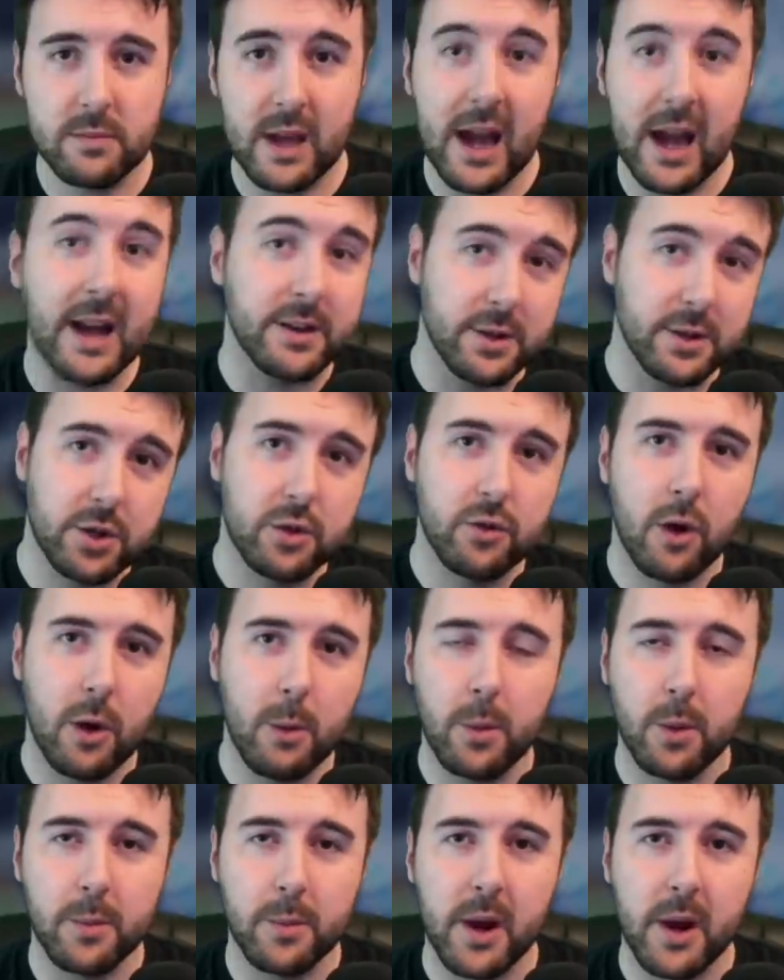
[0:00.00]
And
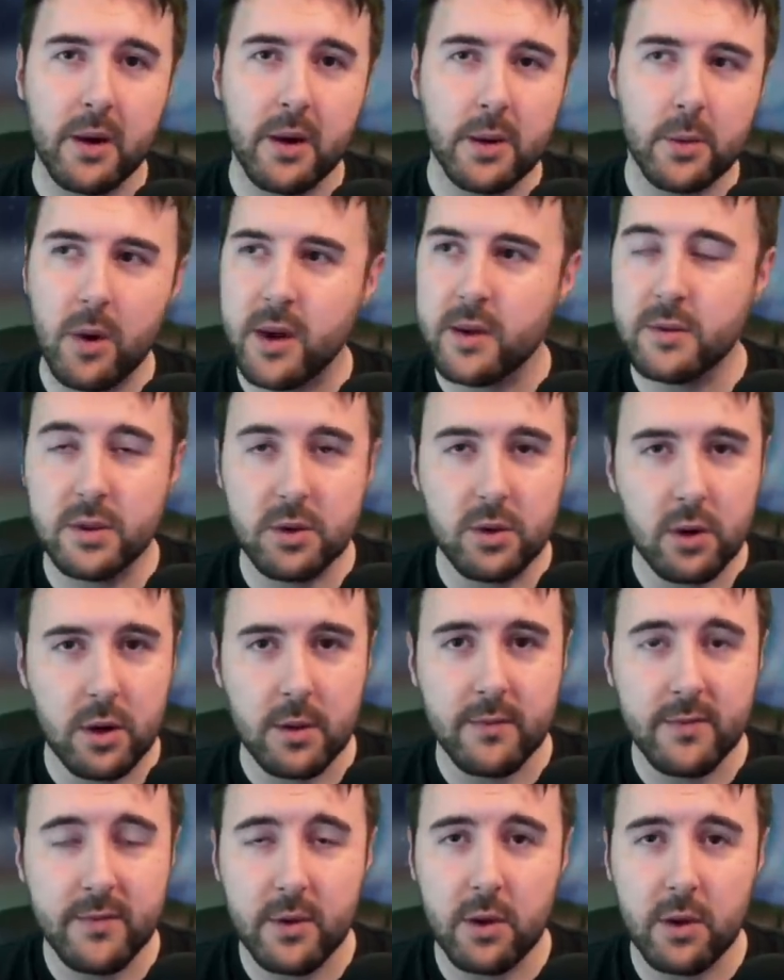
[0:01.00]
Crumbleberry, right? You've got a
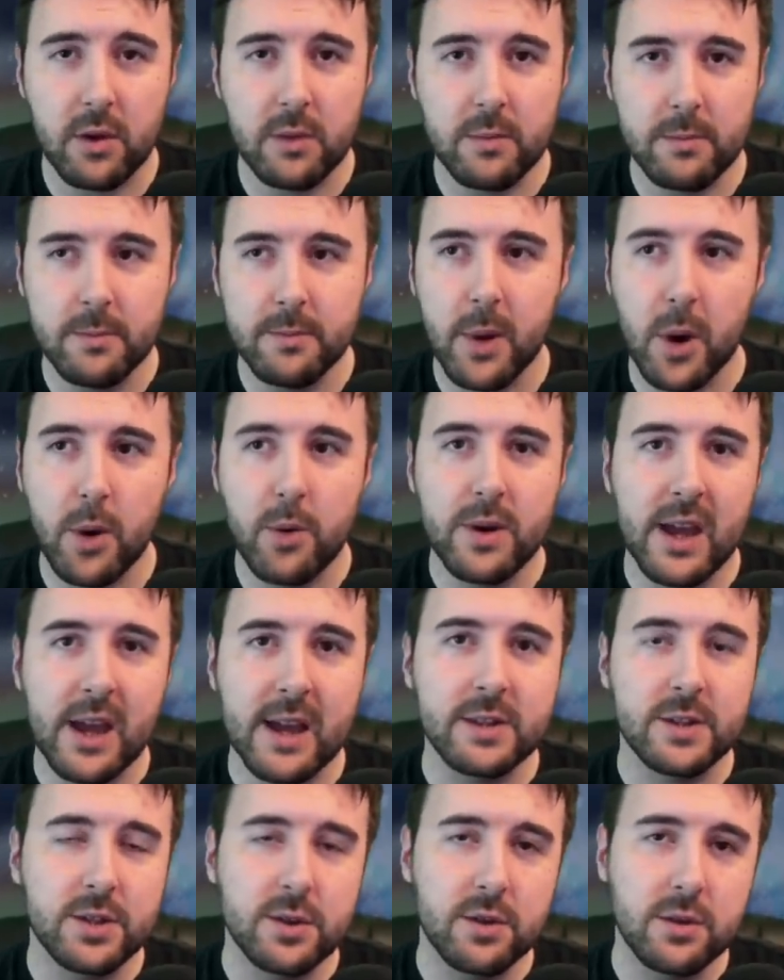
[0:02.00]
full-on
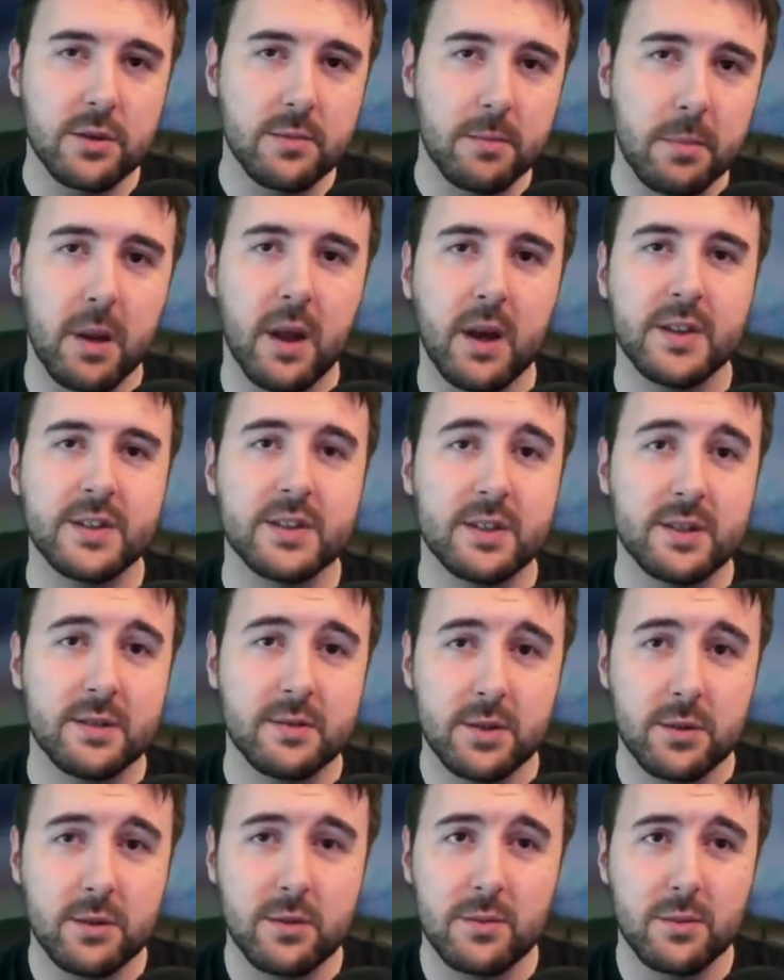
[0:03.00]
Bonehead dude plus a
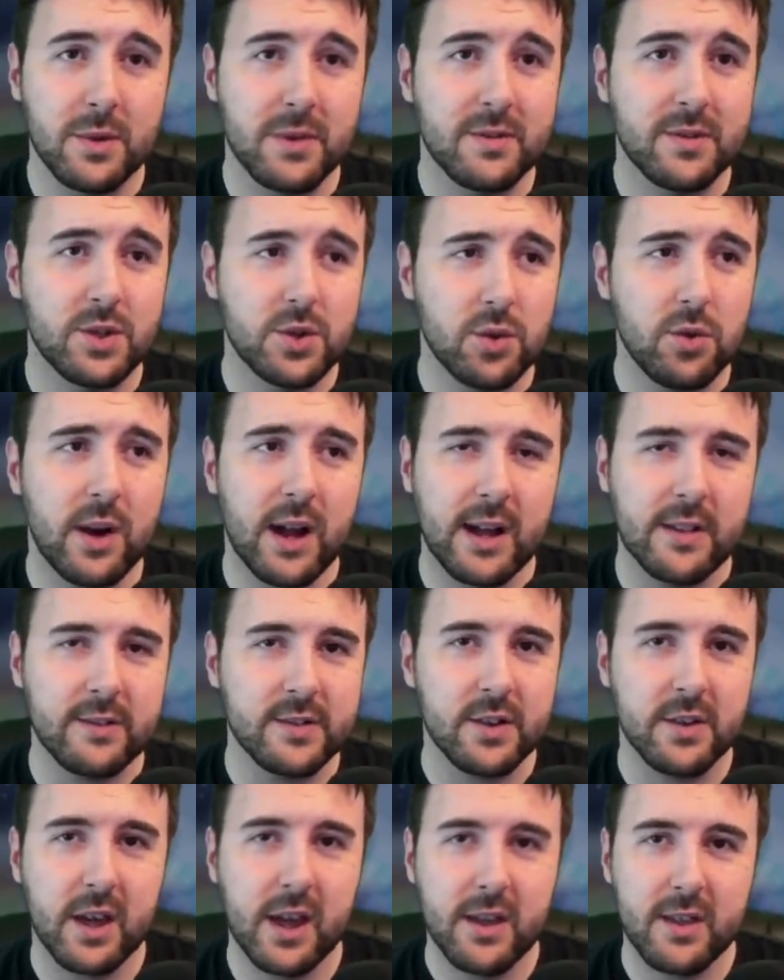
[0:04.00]
dude with Sure Hands.
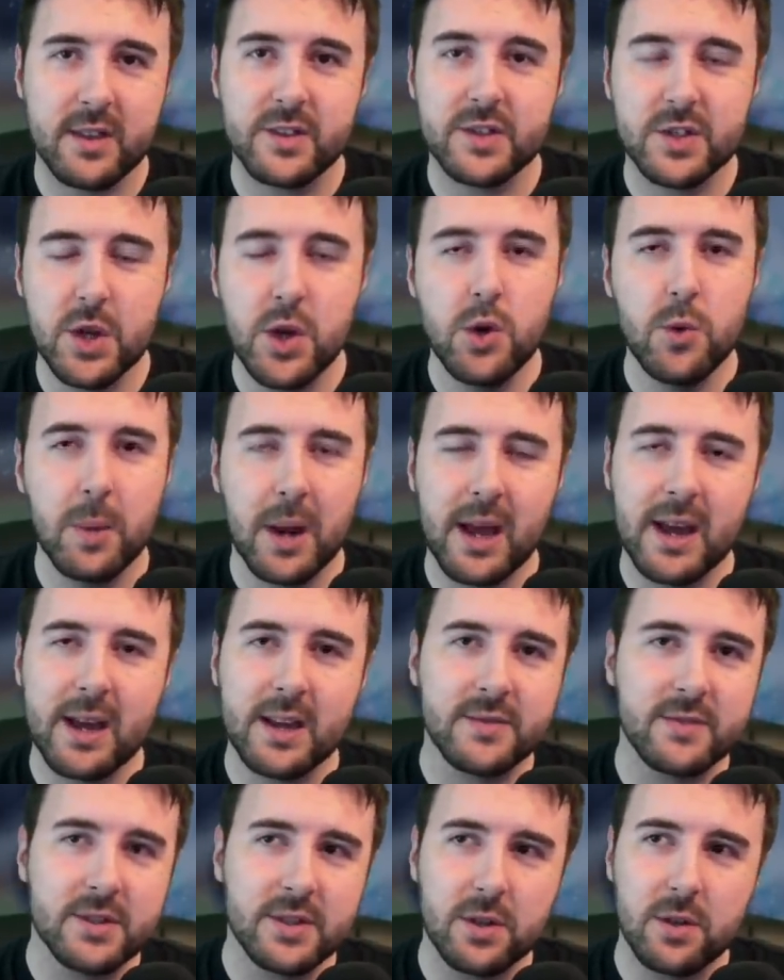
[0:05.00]
Okay, that's two
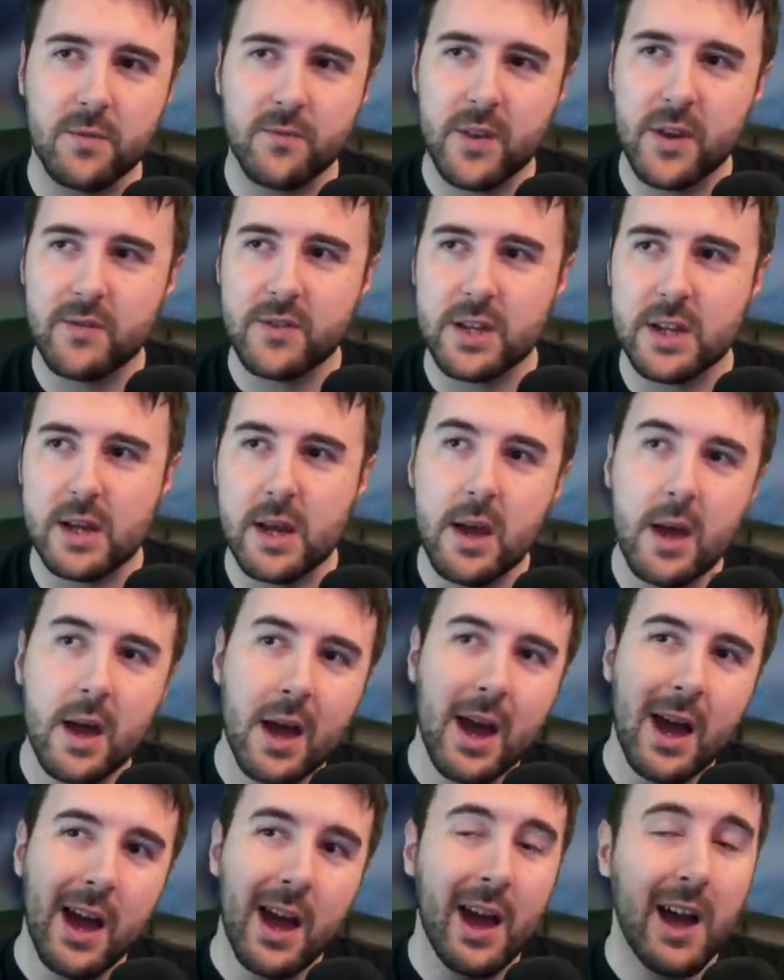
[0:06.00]
players for 250.
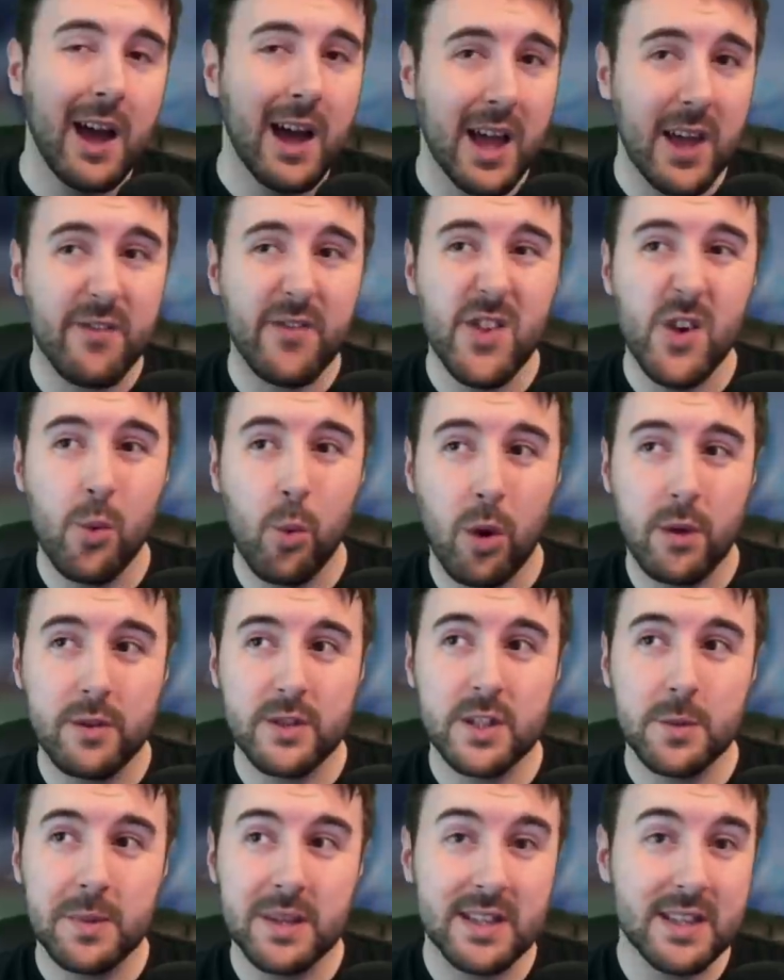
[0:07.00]
If you want
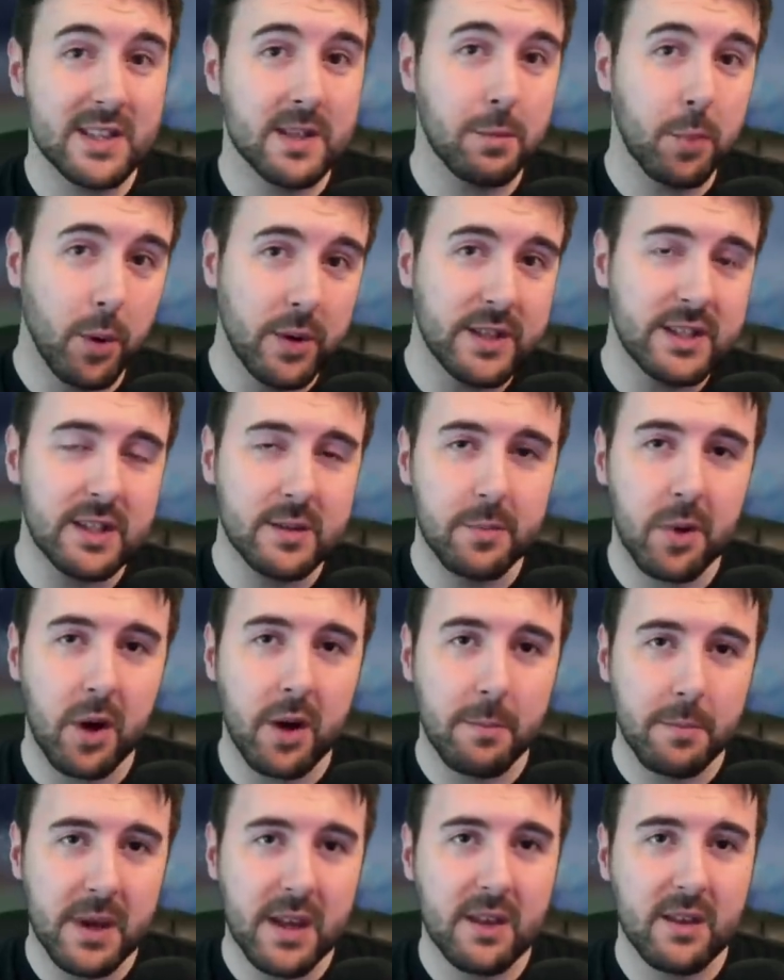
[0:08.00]
to be disappointed by a
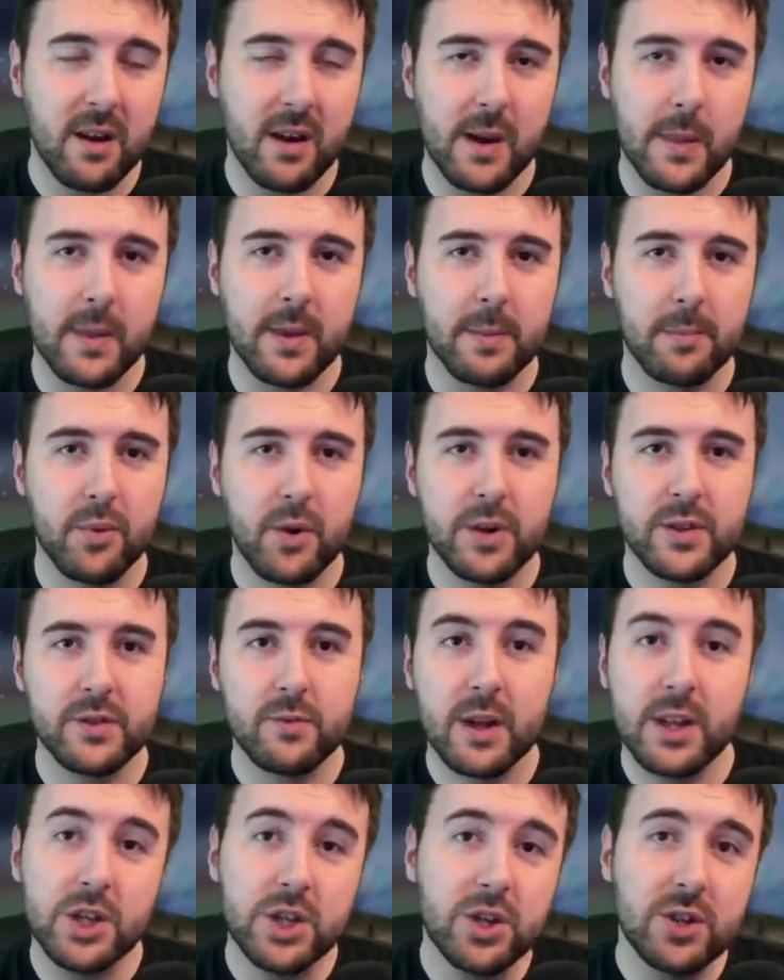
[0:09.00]
big guy in that price
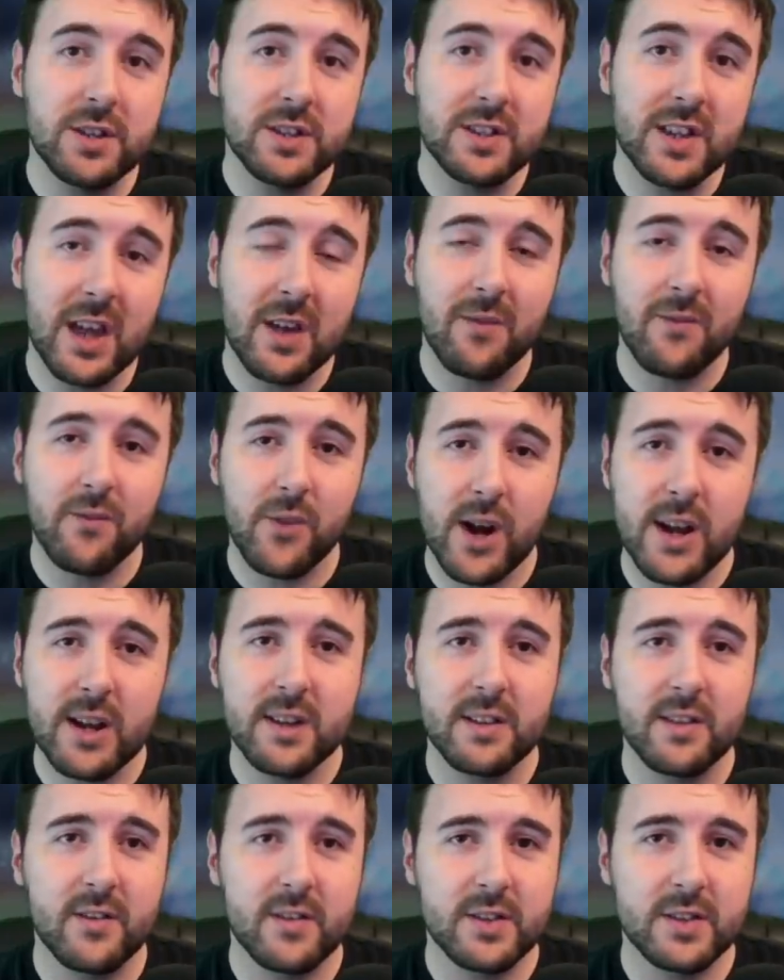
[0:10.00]
range, you can take
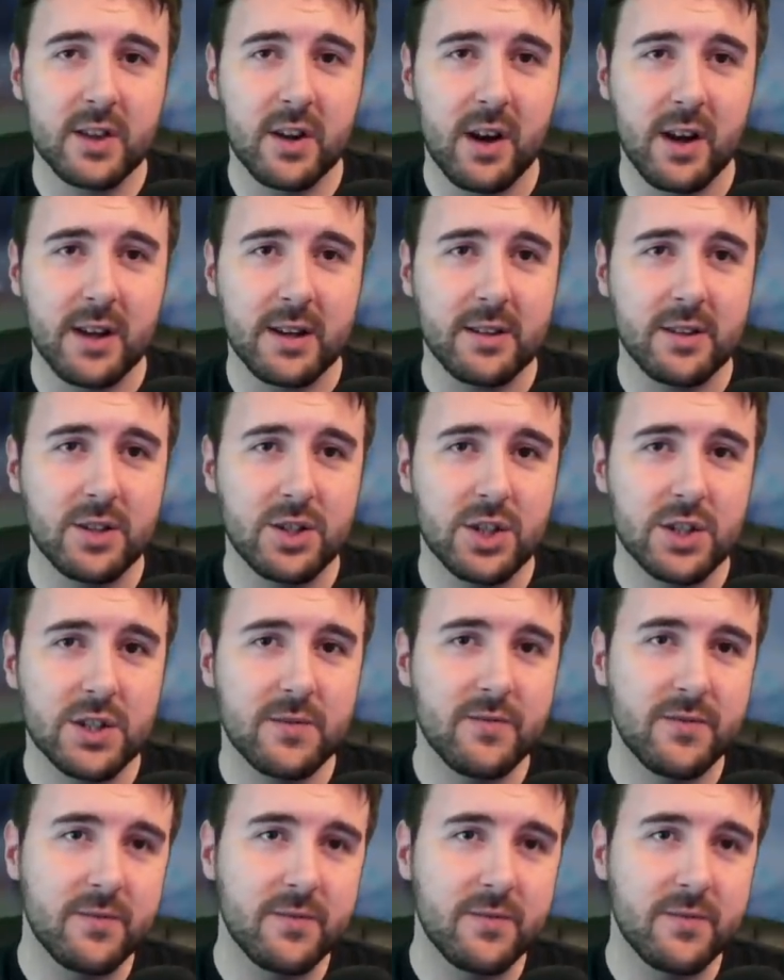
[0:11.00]
Frankenstein and just